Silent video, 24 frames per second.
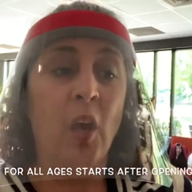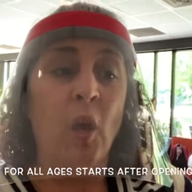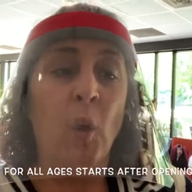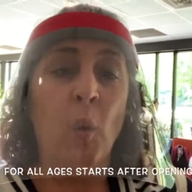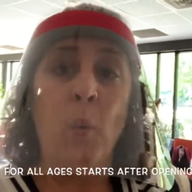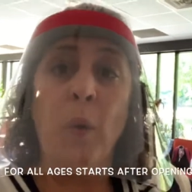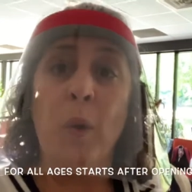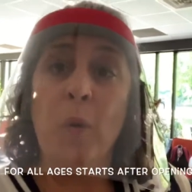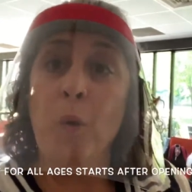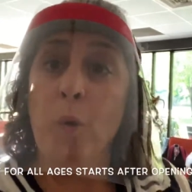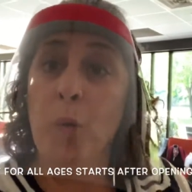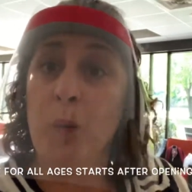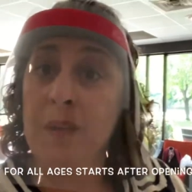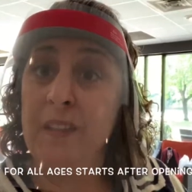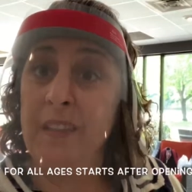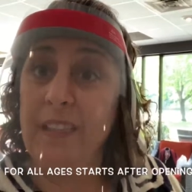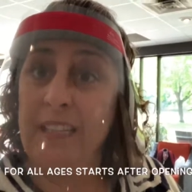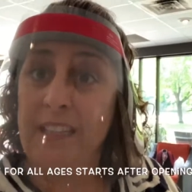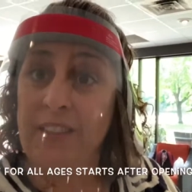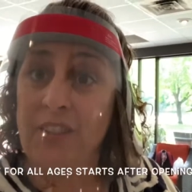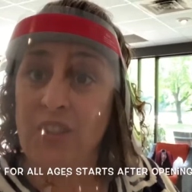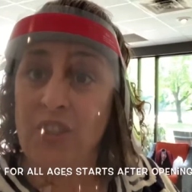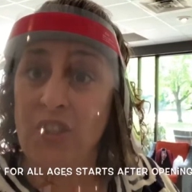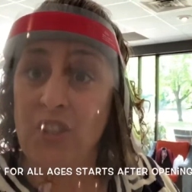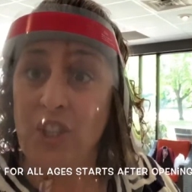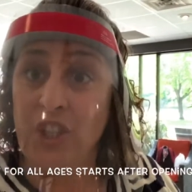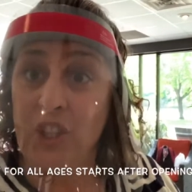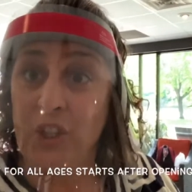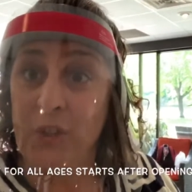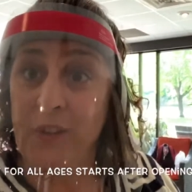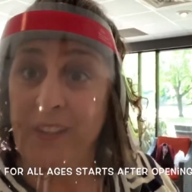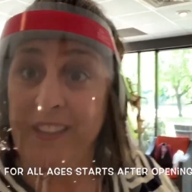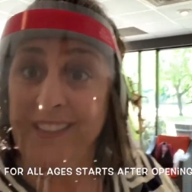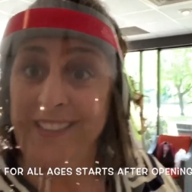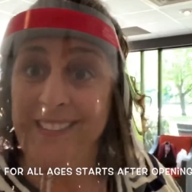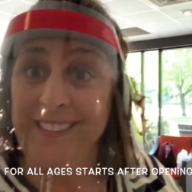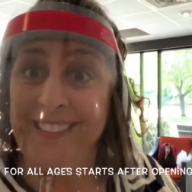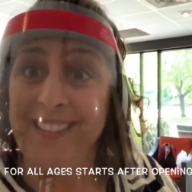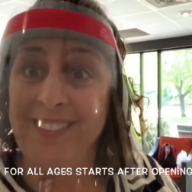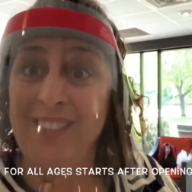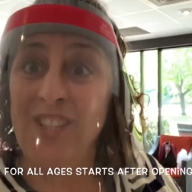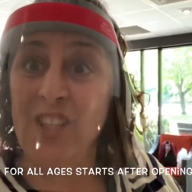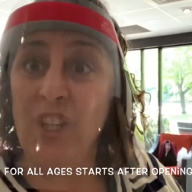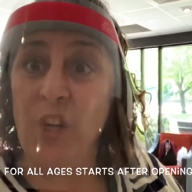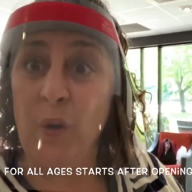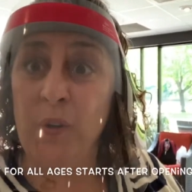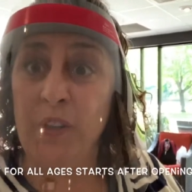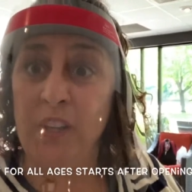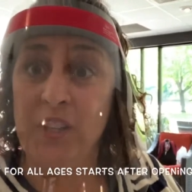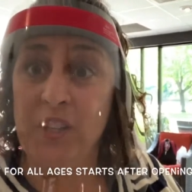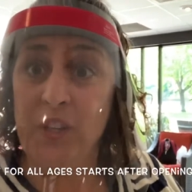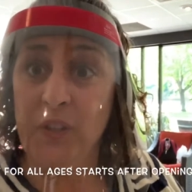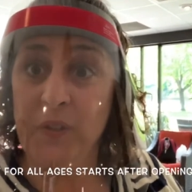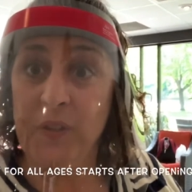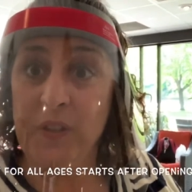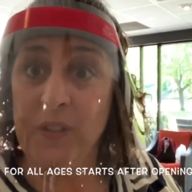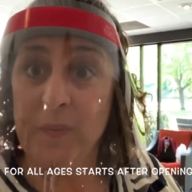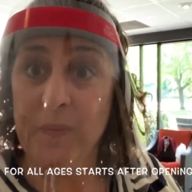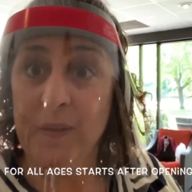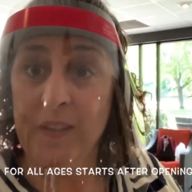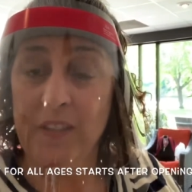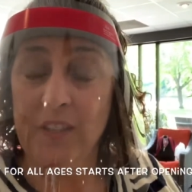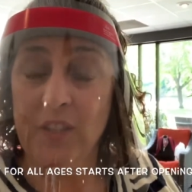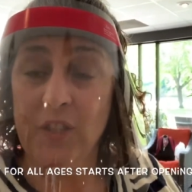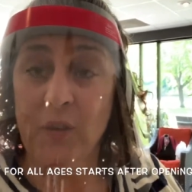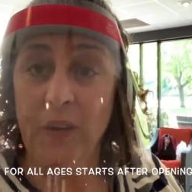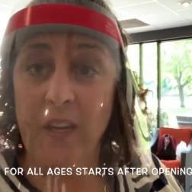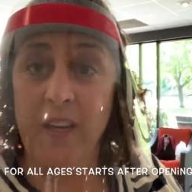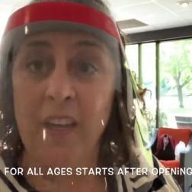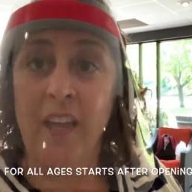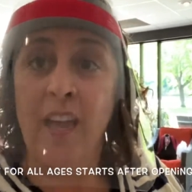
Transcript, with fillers: we will release children to go to children's ministry.